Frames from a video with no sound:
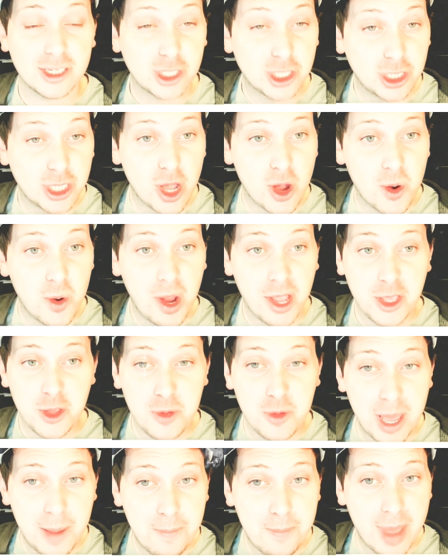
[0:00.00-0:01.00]
So,
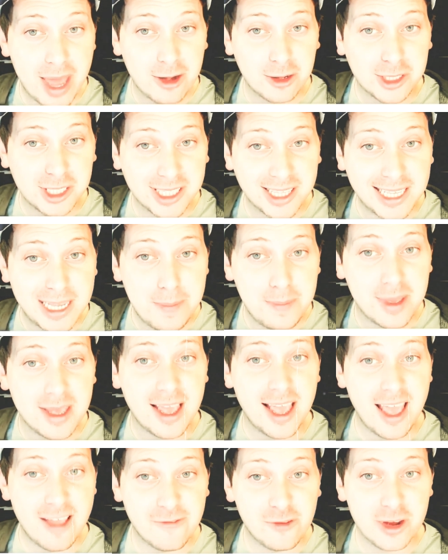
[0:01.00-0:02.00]
you get better sleep
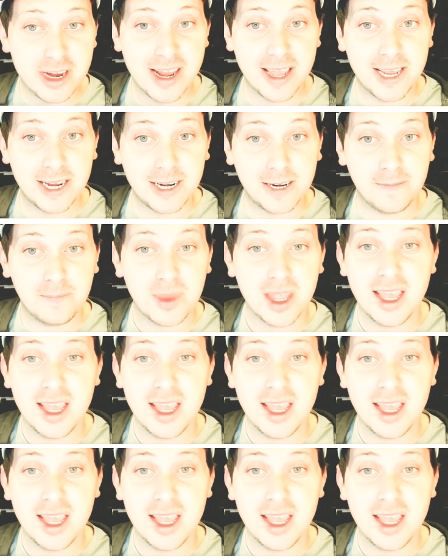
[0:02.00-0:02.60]
every night.